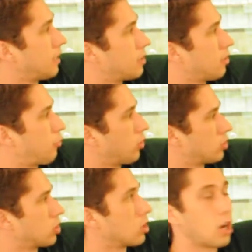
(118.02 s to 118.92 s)
to the
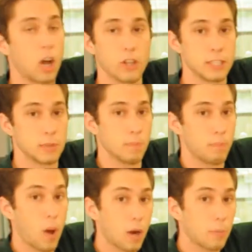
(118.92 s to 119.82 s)
filter on this
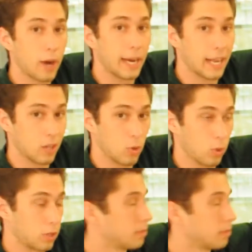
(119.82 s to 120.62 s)
bottom right-hand corner